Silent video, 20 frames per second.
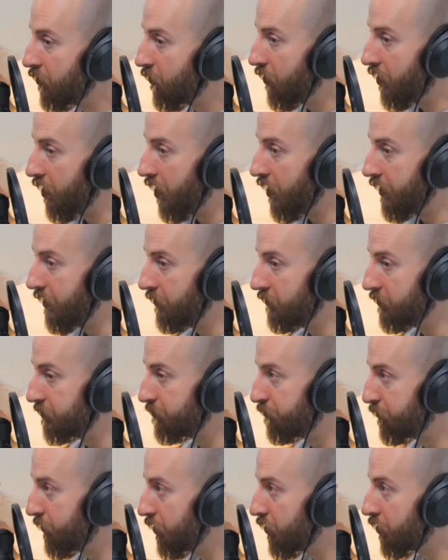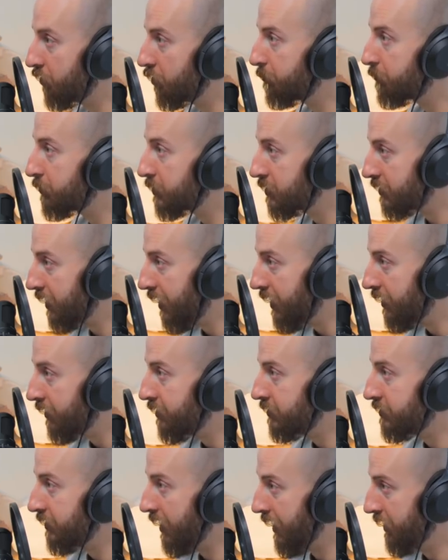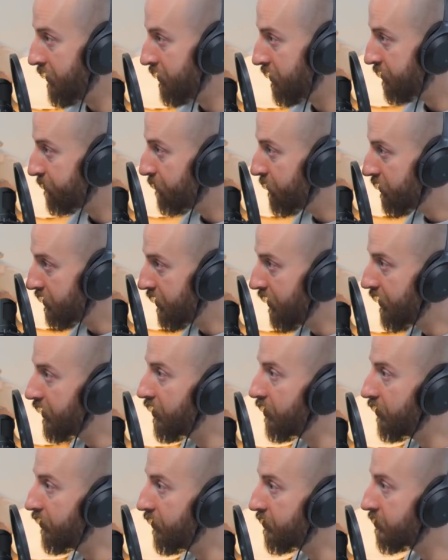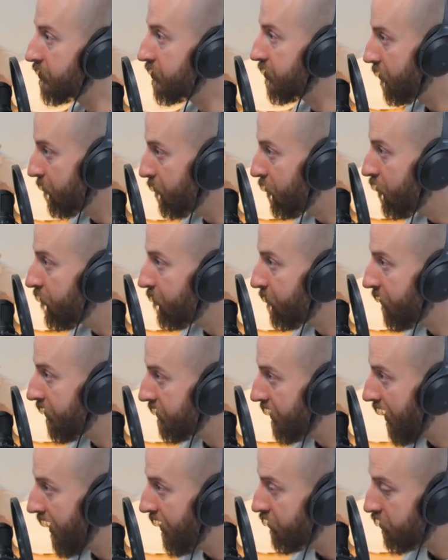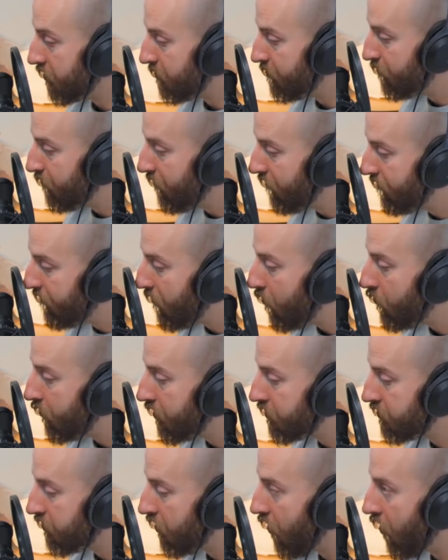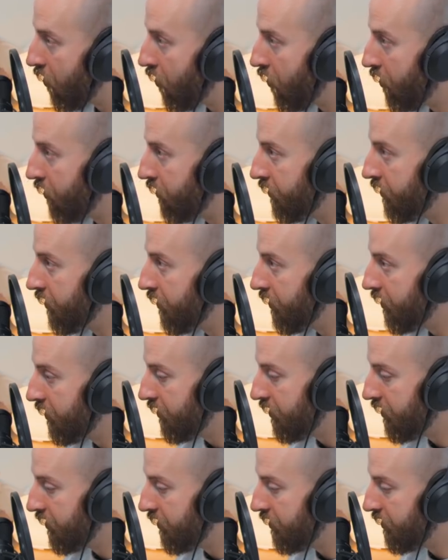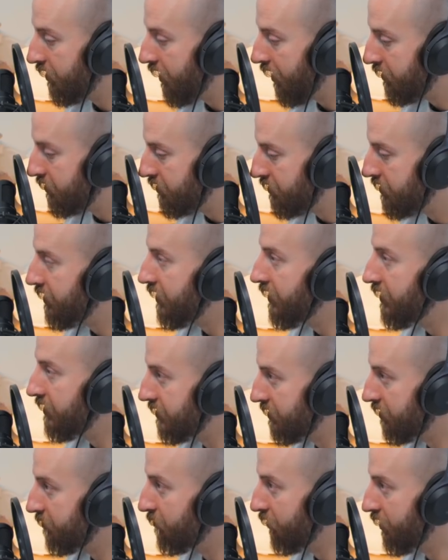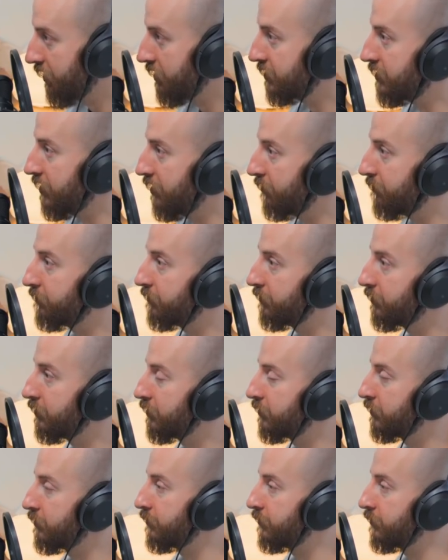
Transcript: going on. It was pure silence and just meticulous movements and just focus on the tea ceremony itself. Because